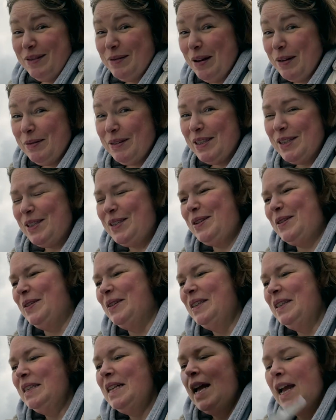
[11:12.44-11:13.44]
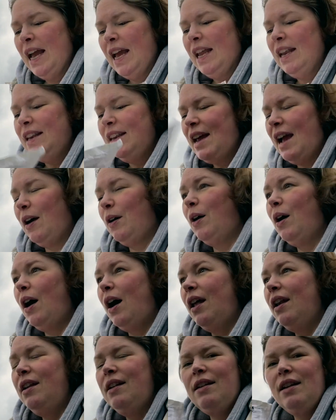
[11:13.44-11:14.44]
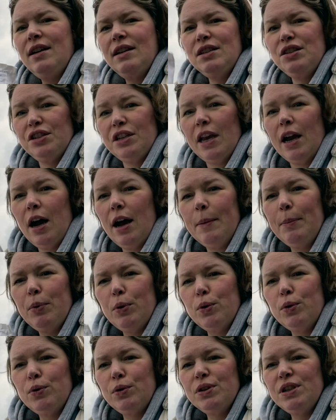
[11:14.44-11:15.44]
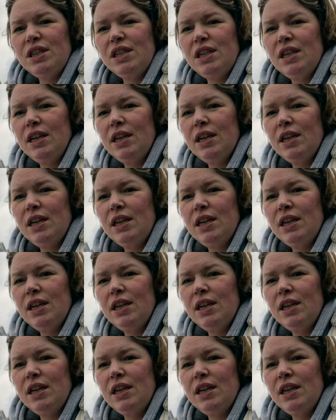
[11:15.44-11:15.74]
what I'm going to do. Now, last year I bought,